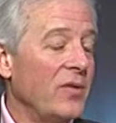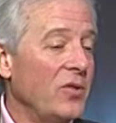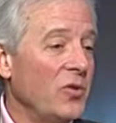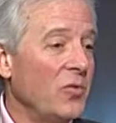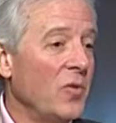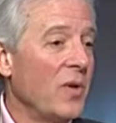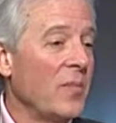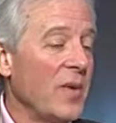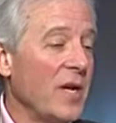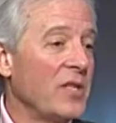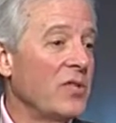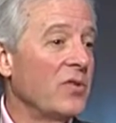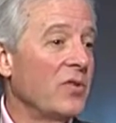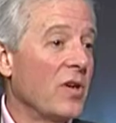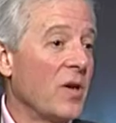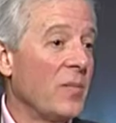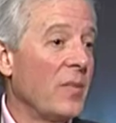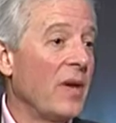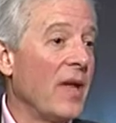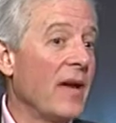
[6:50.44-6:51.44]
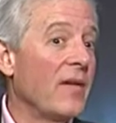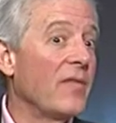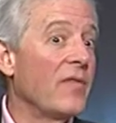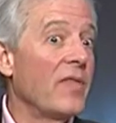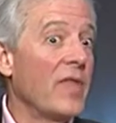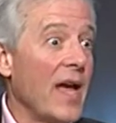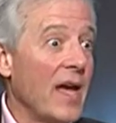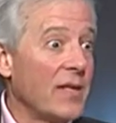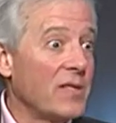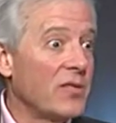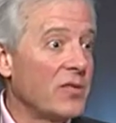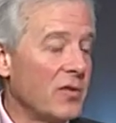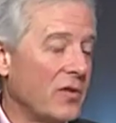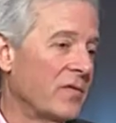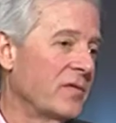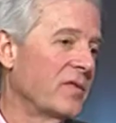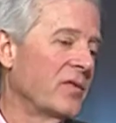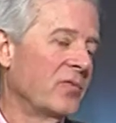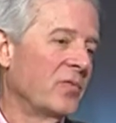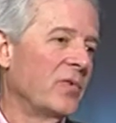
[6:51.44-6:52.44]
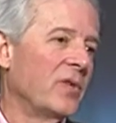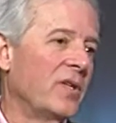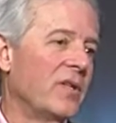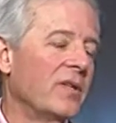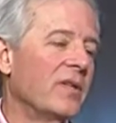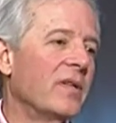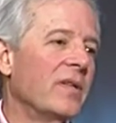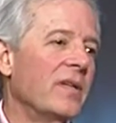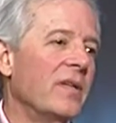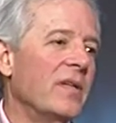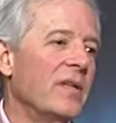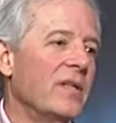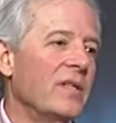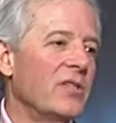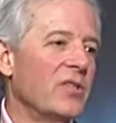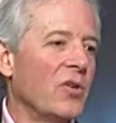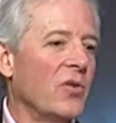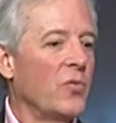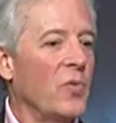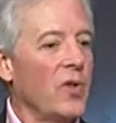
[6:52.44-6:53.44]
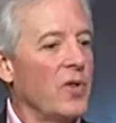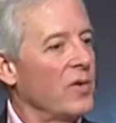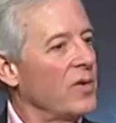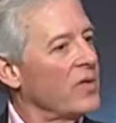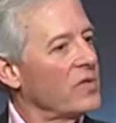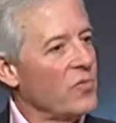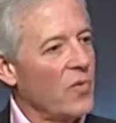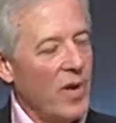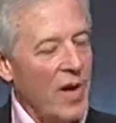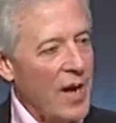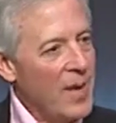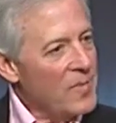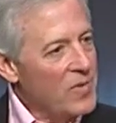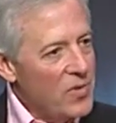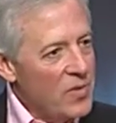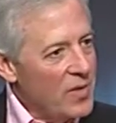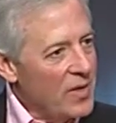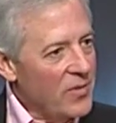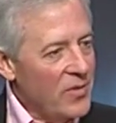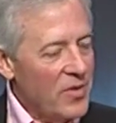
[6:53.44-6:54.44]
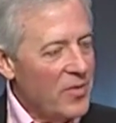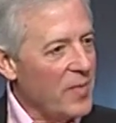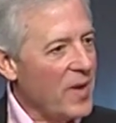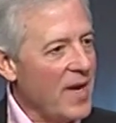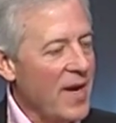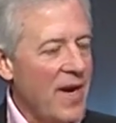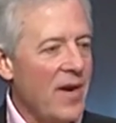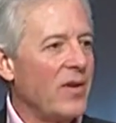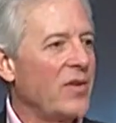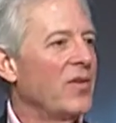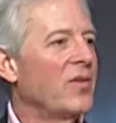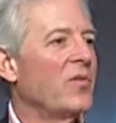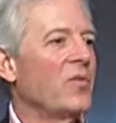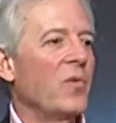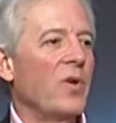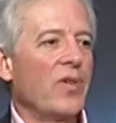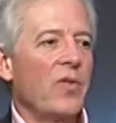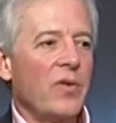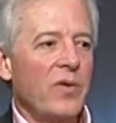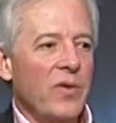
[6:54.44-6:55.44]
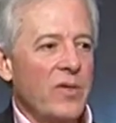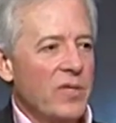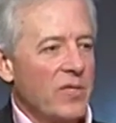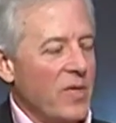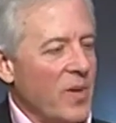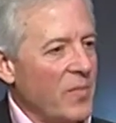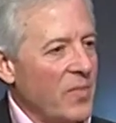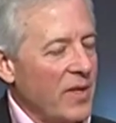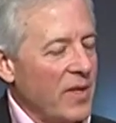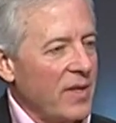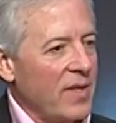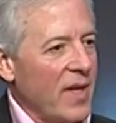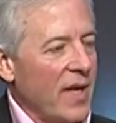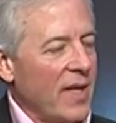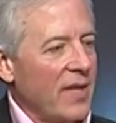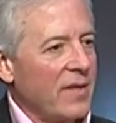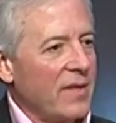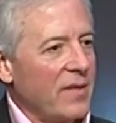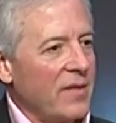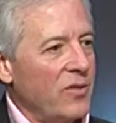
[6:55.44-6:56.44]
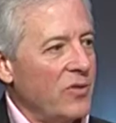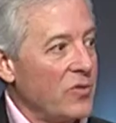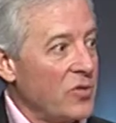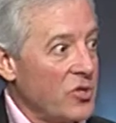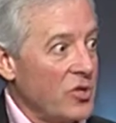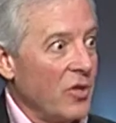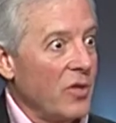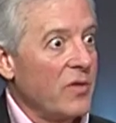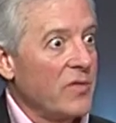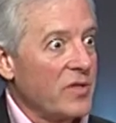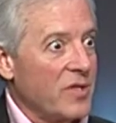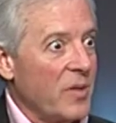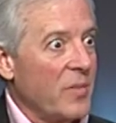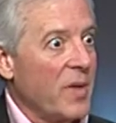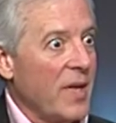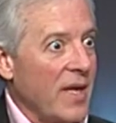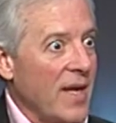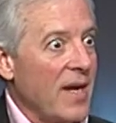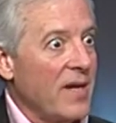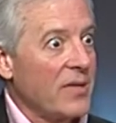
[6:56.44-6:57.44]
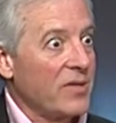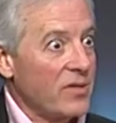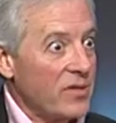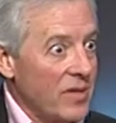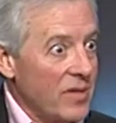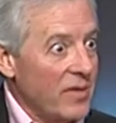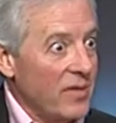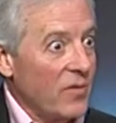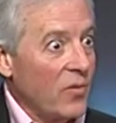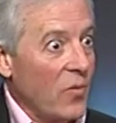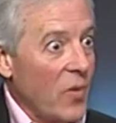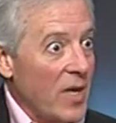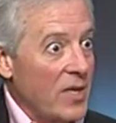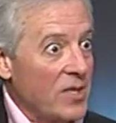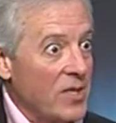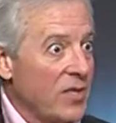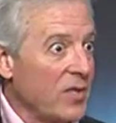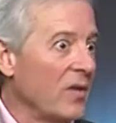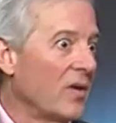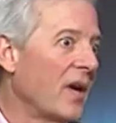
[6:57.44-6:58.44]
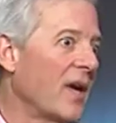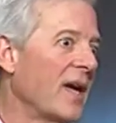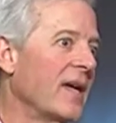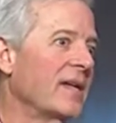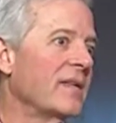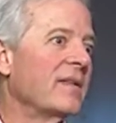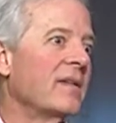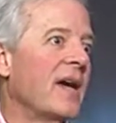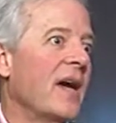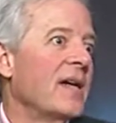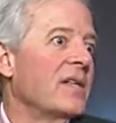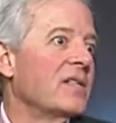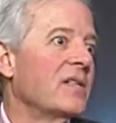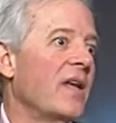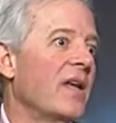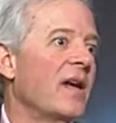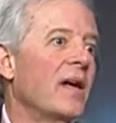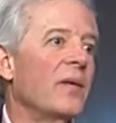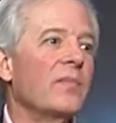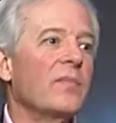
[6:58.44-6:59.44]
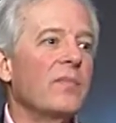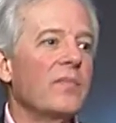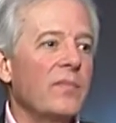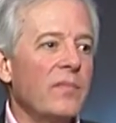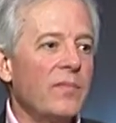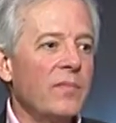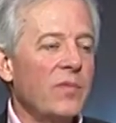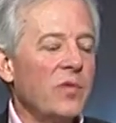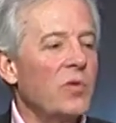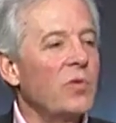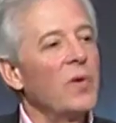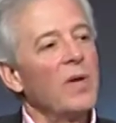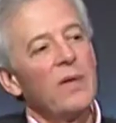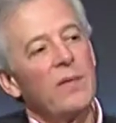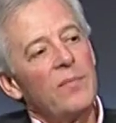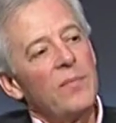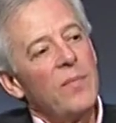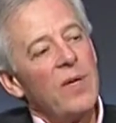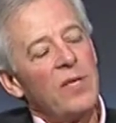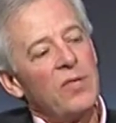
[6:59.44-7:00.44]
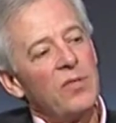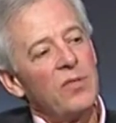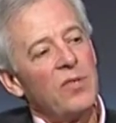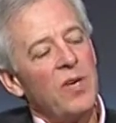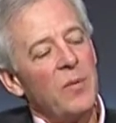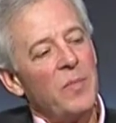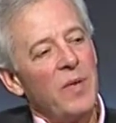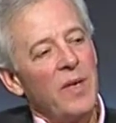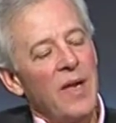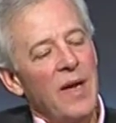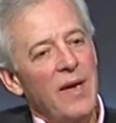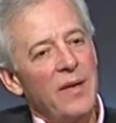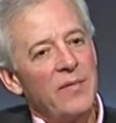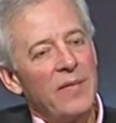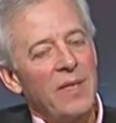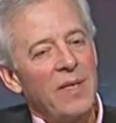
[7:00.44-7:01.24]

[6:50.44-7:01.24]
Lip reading: Do what makes you come alive. That serves the world. So whether it's what I'm doing with my health, whether it's something that you serve somebody else and watch their eyes light up, do what makes you come alive.